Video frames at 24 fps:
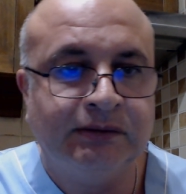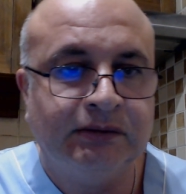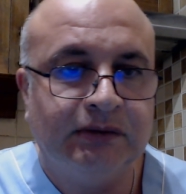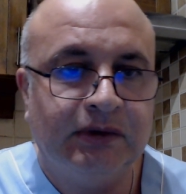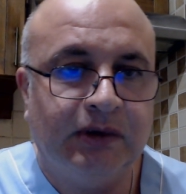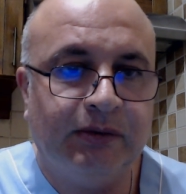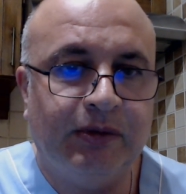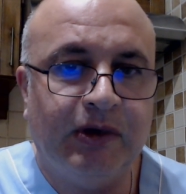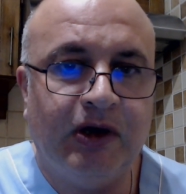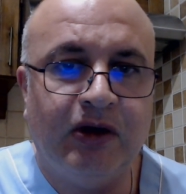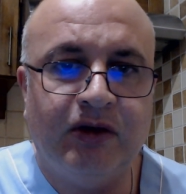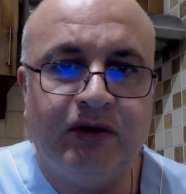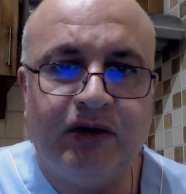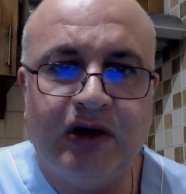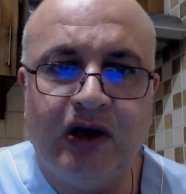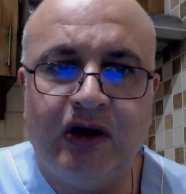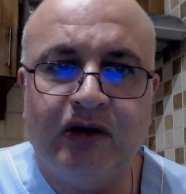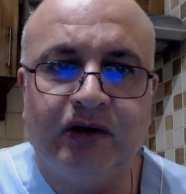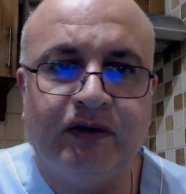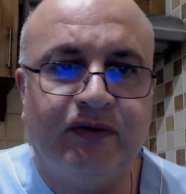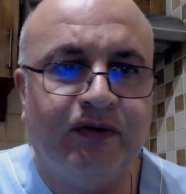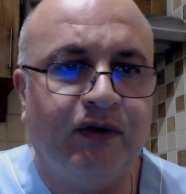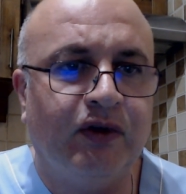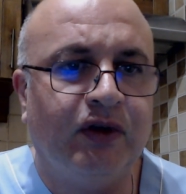about around
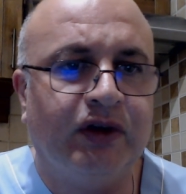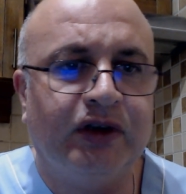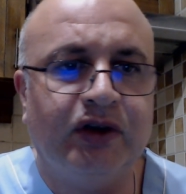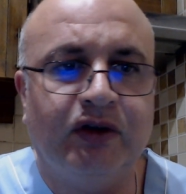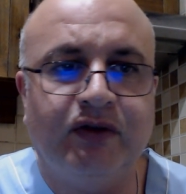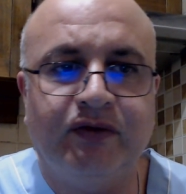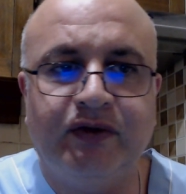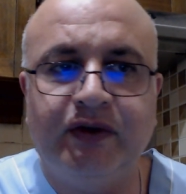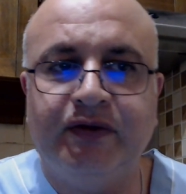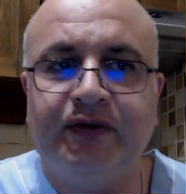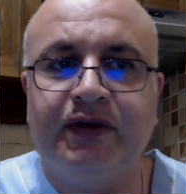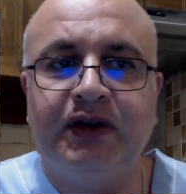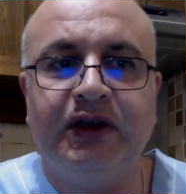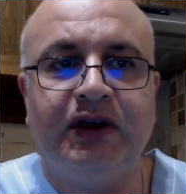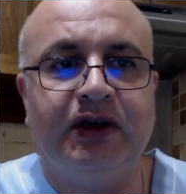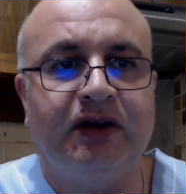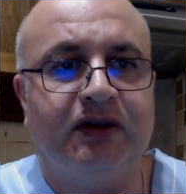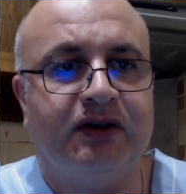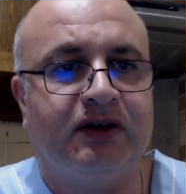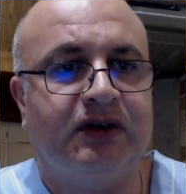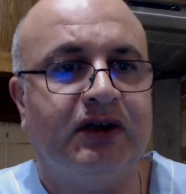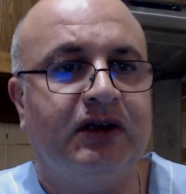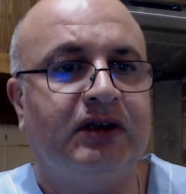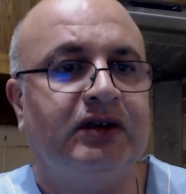40 or 50
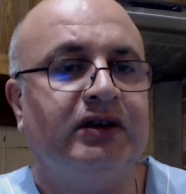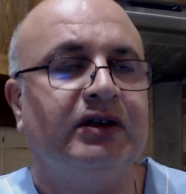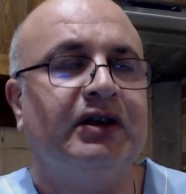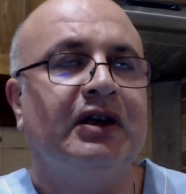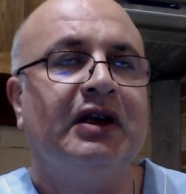years, that,